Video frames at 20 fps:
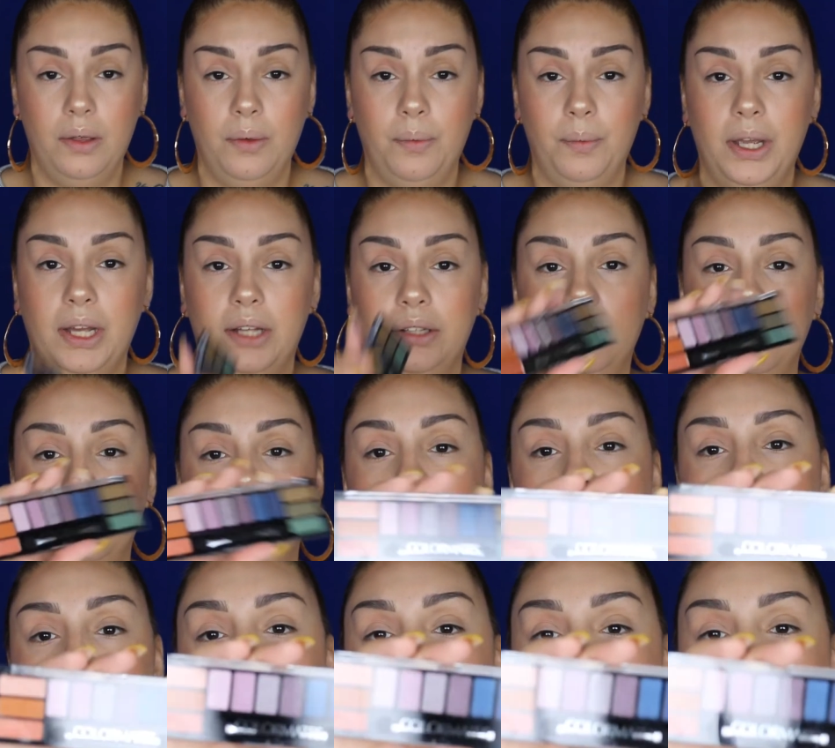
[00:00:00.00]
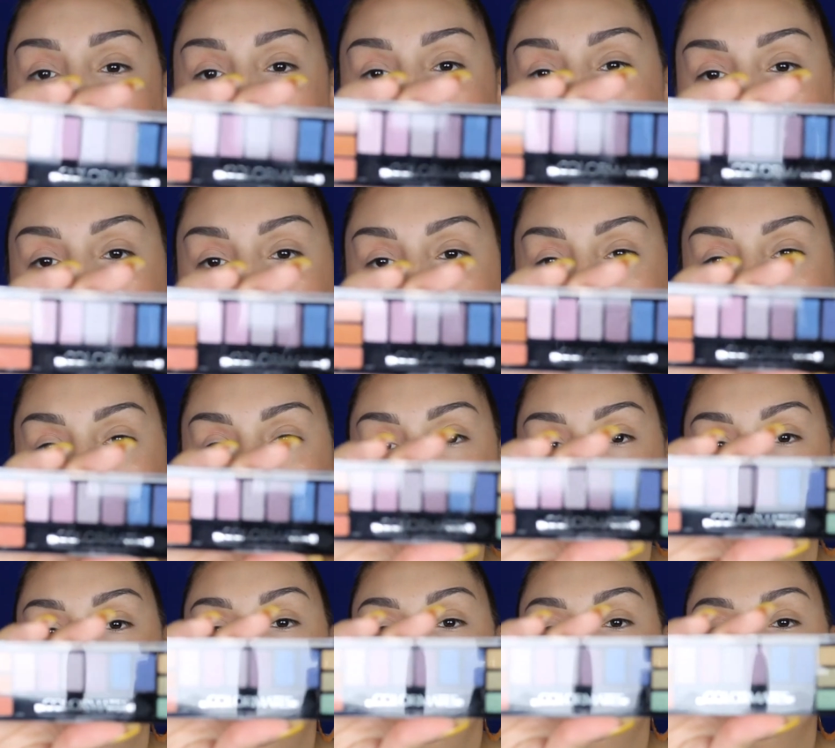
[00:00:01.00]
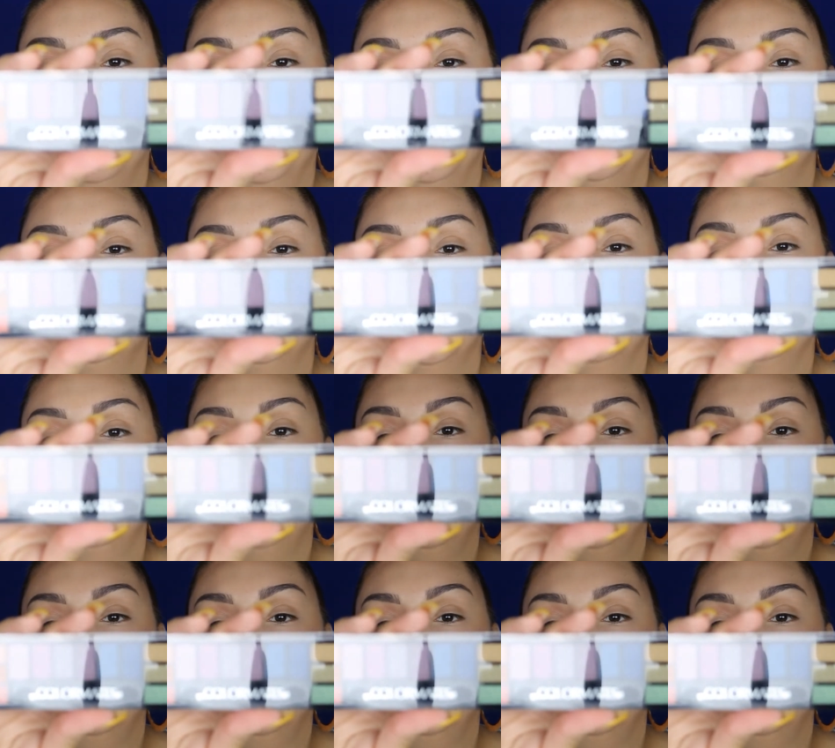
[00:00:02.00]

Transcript: We got this Color Mates eyeshadow